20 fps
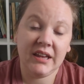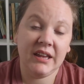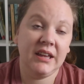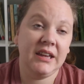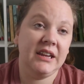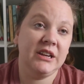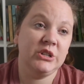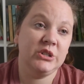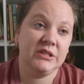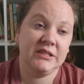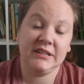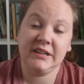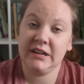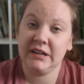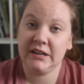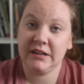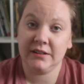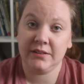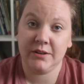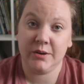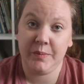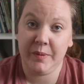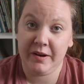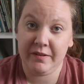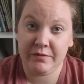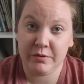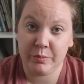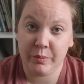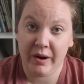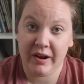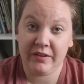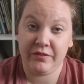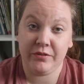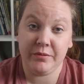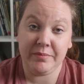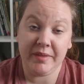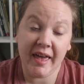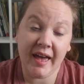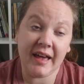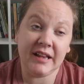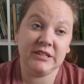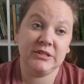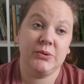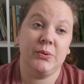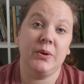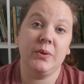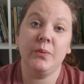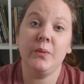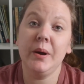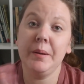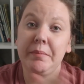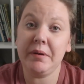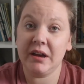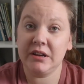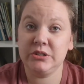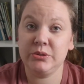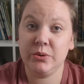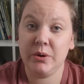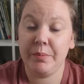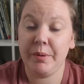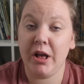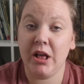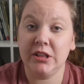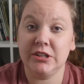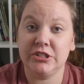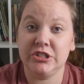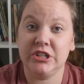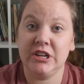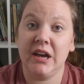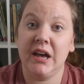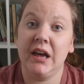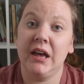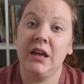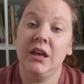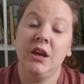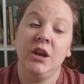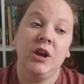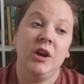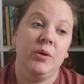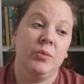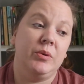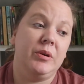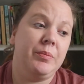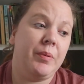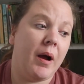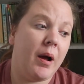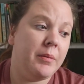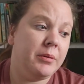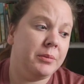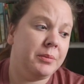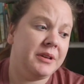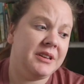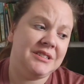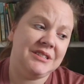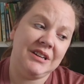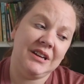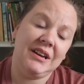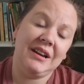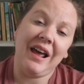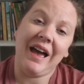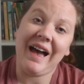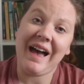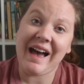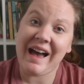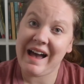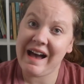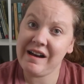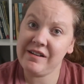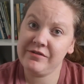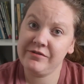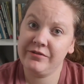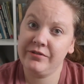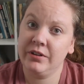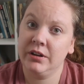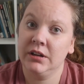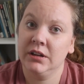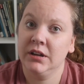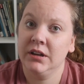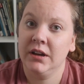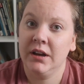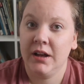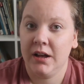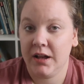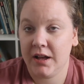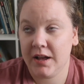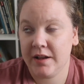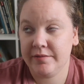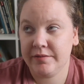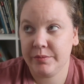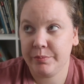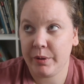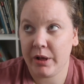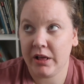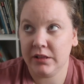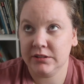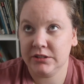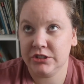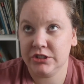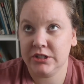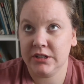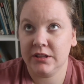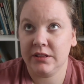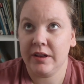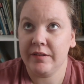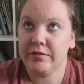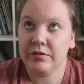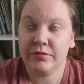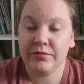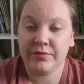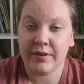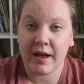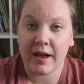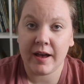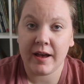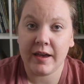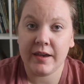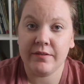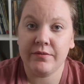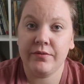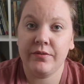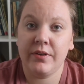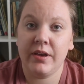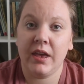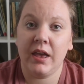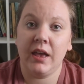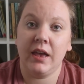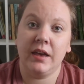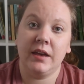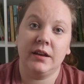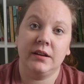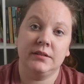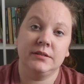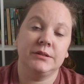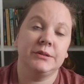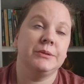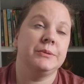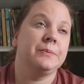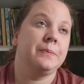he just needed a little bit of a break from that. So we went back to Apologia. We probably did half of Apologia level 5, and